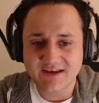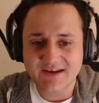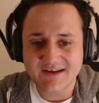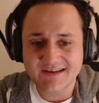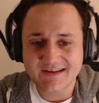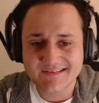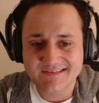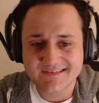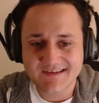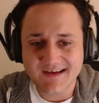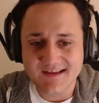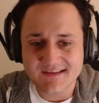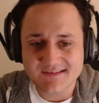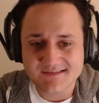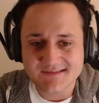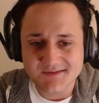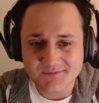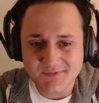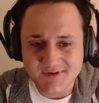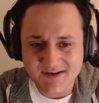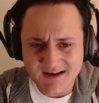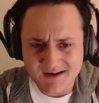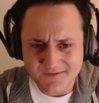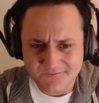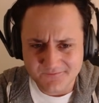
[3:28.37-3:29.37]
a ton. So
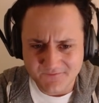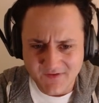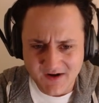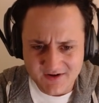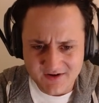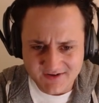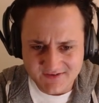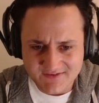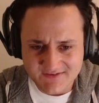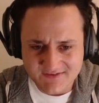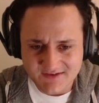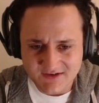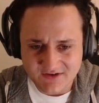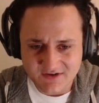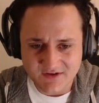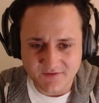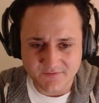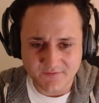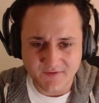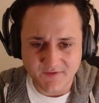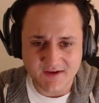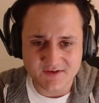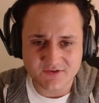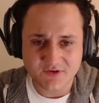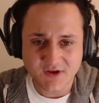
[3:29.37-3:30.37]
we need a very serious
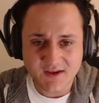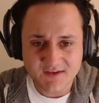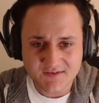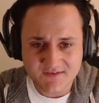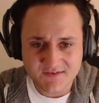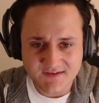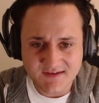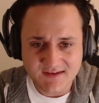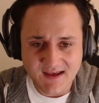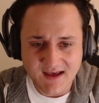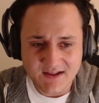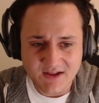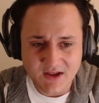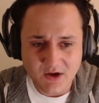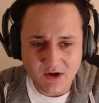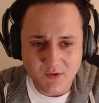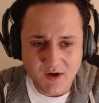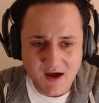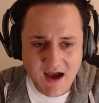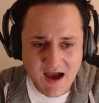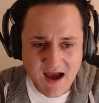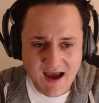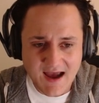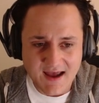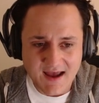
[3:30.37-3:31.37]
face. So he has yellow
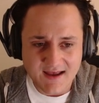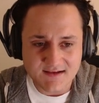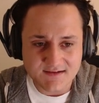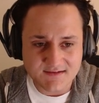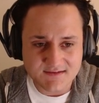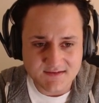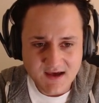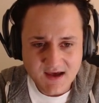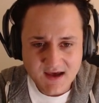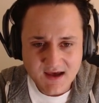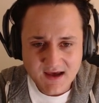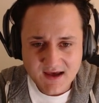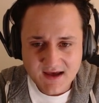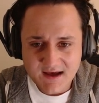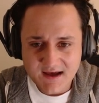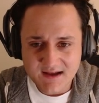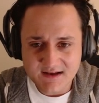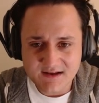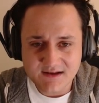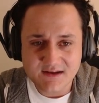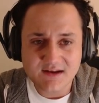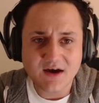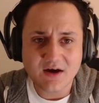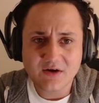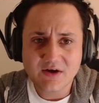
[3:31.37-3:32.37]
eyes and
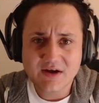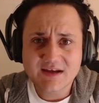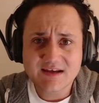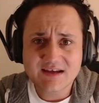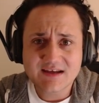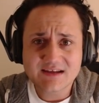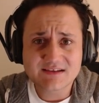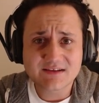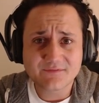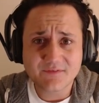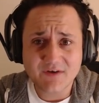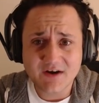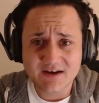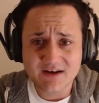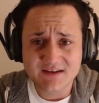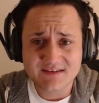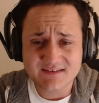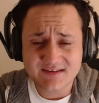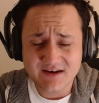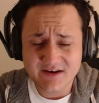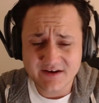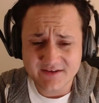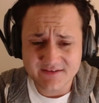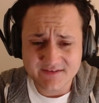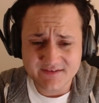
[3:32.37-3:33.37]
you know, he's a very
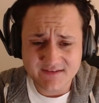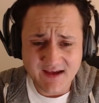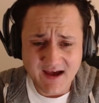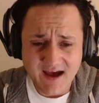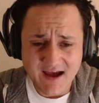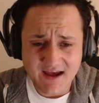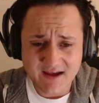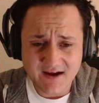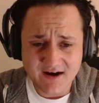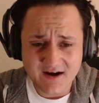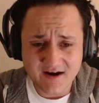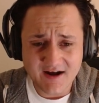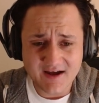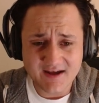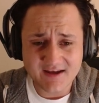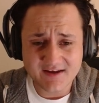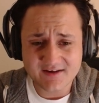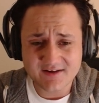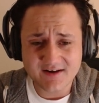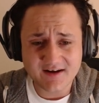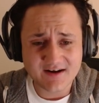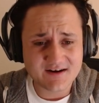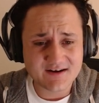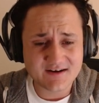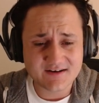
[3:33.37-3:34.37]
serious guy, all right?
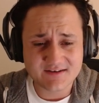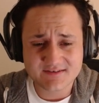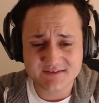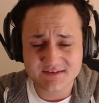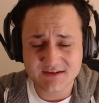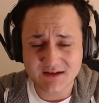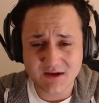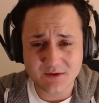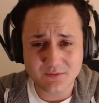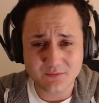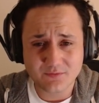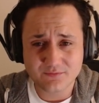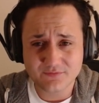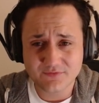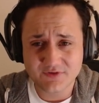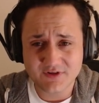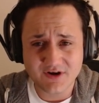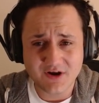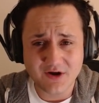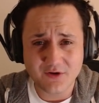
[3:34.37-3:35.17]
You're not gonna see him, you know,